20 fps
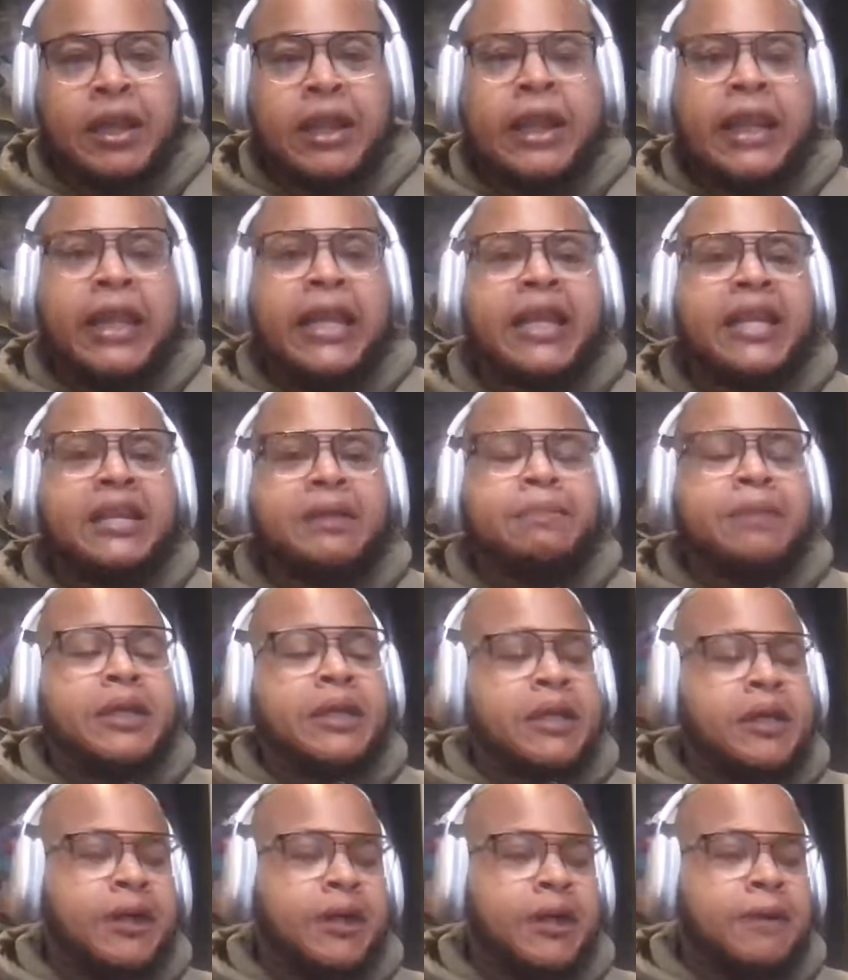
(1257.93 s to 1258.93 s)
Let it
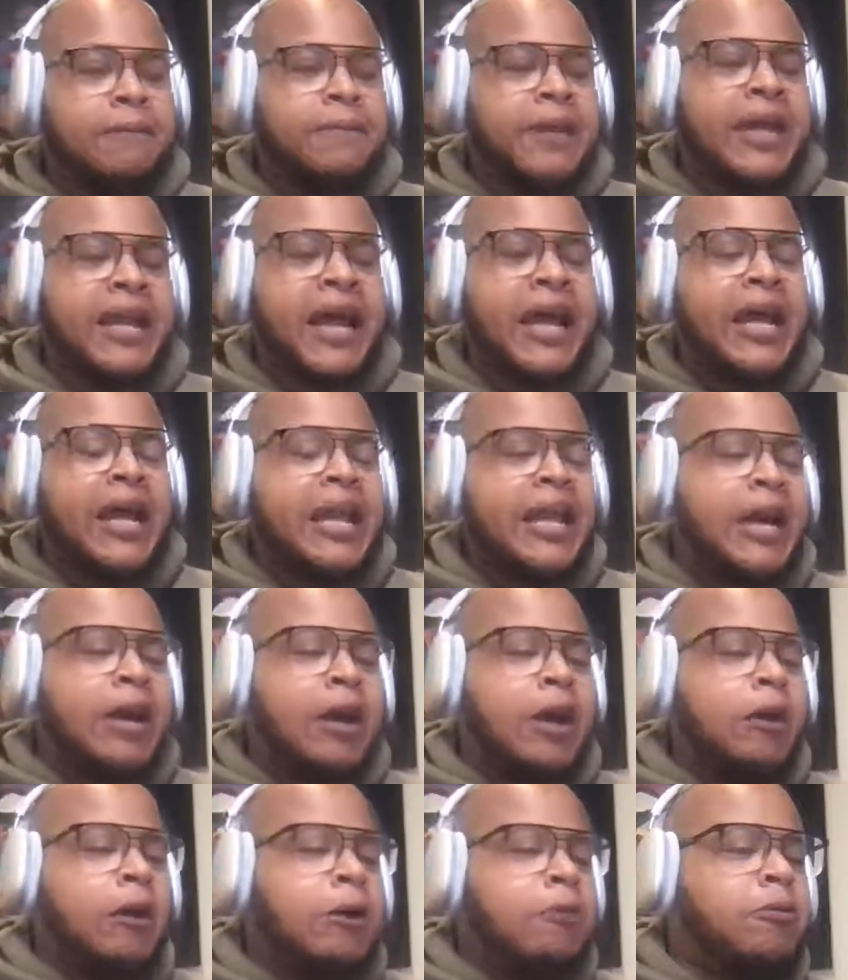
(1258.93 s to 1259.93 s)
become. And
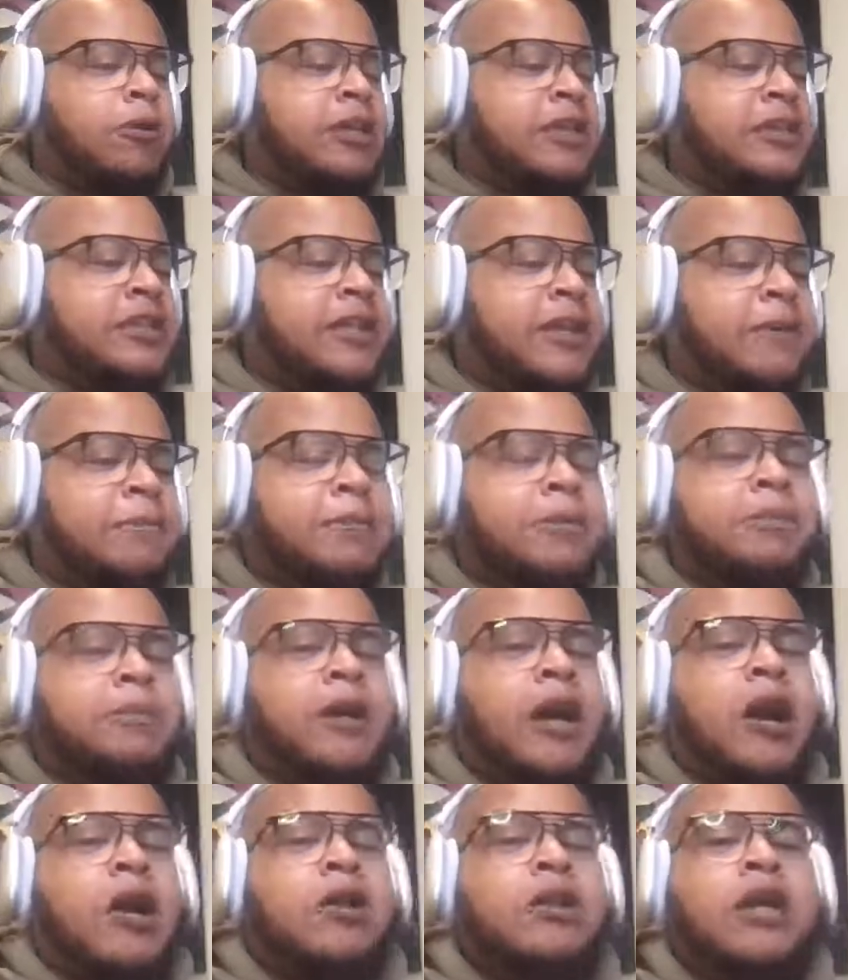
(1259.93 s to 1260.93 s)
I want to tell people
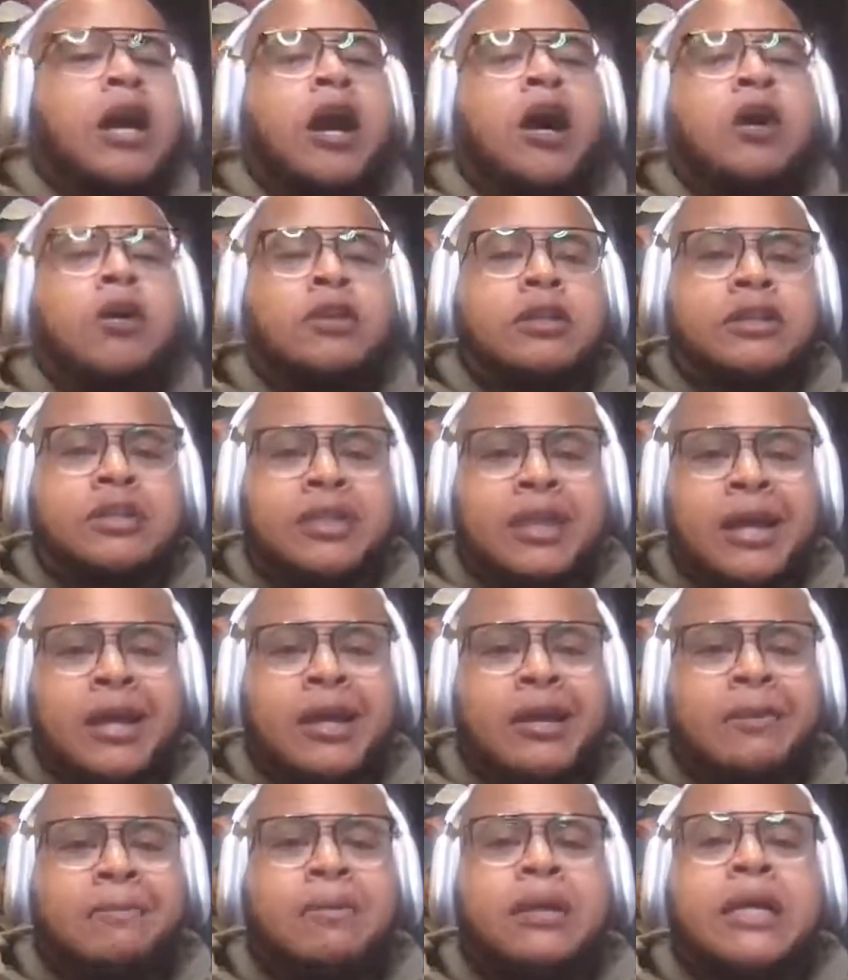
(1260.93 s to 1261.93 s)
all the
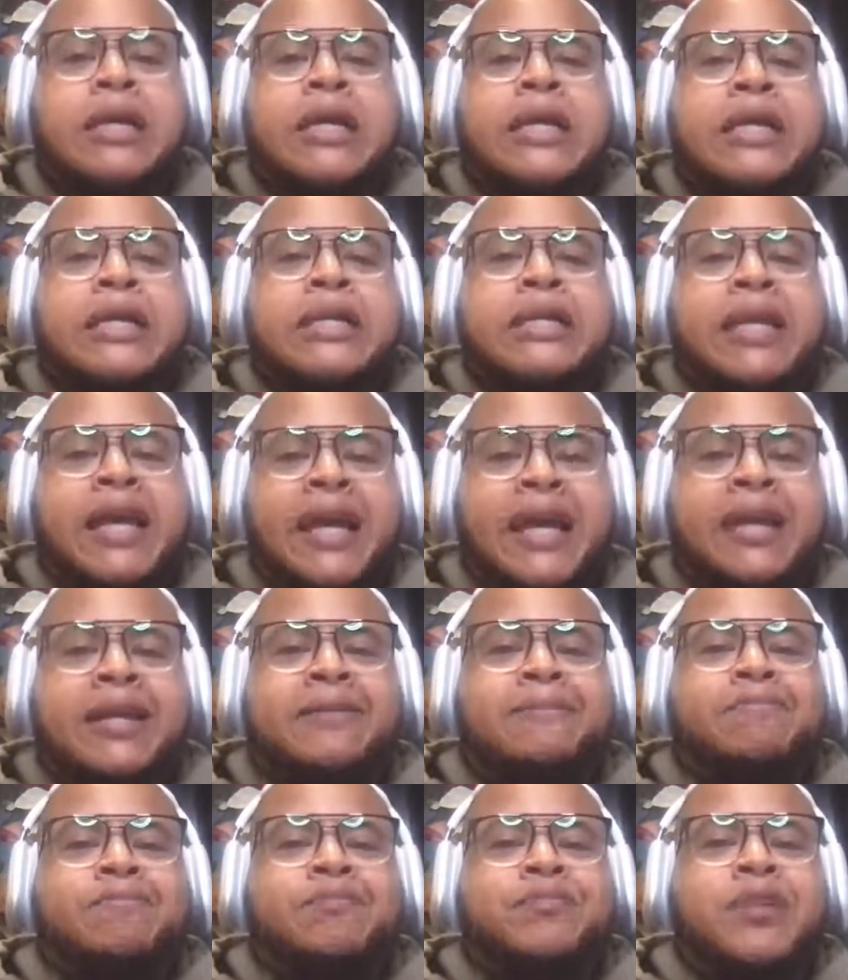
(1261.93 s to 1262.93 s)
time that
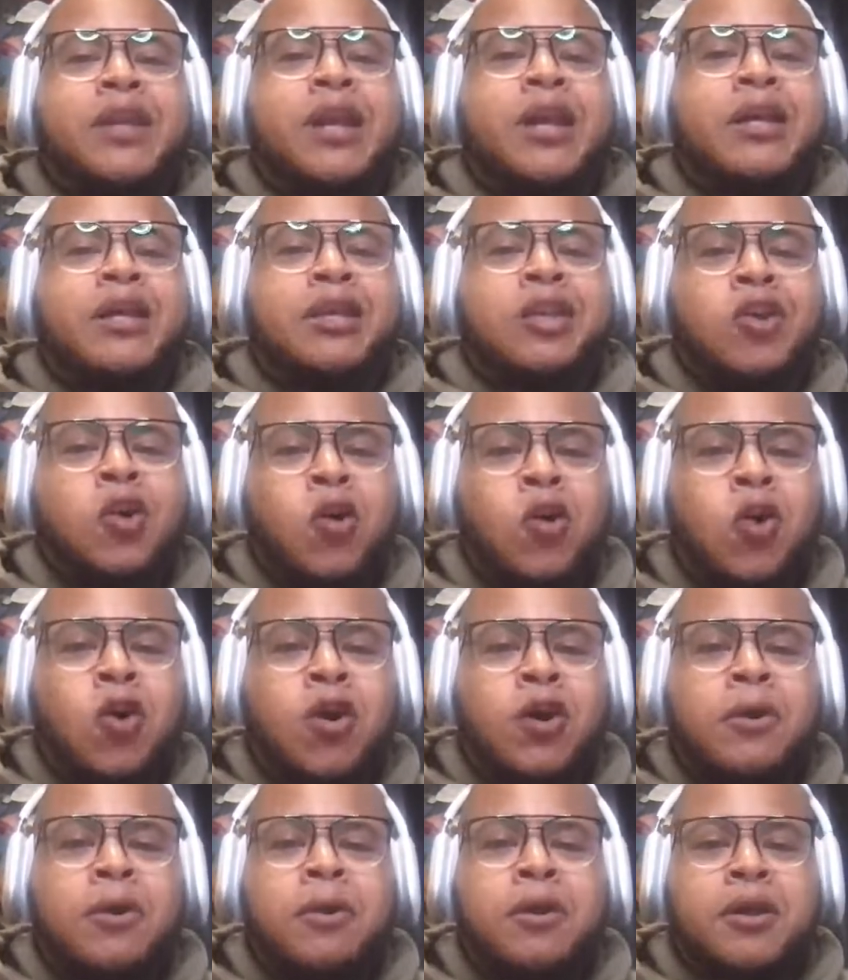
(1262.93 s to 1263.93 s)

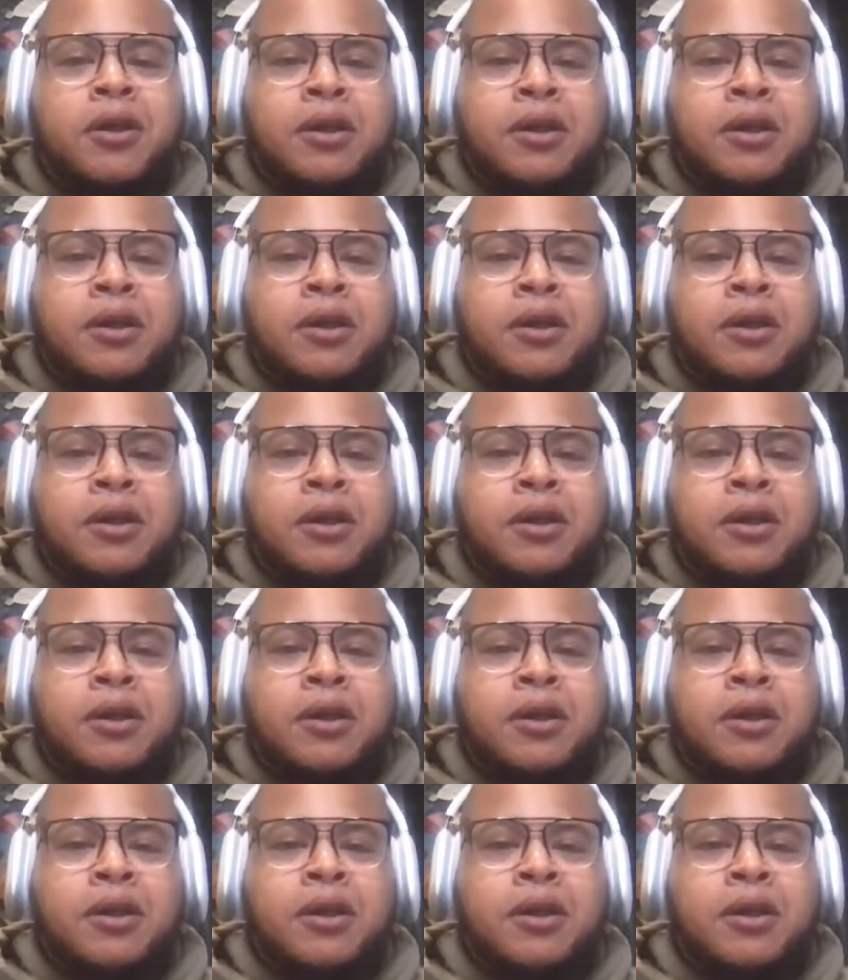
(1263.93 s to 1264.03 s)
your